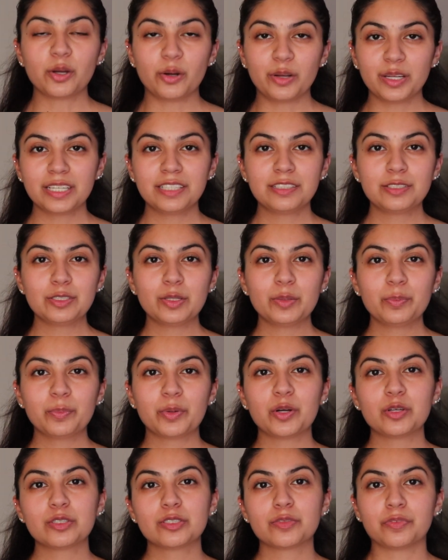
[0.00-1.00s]
Going into the
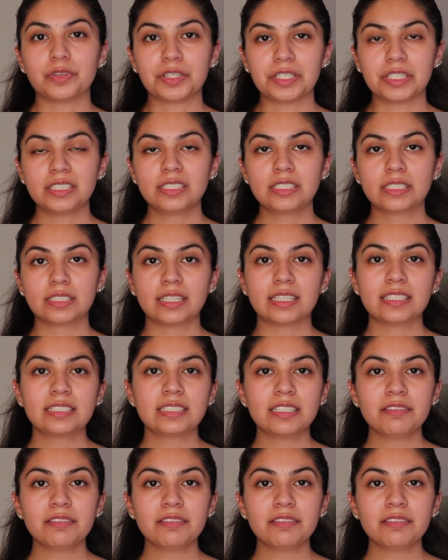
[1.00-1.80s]
pros first, this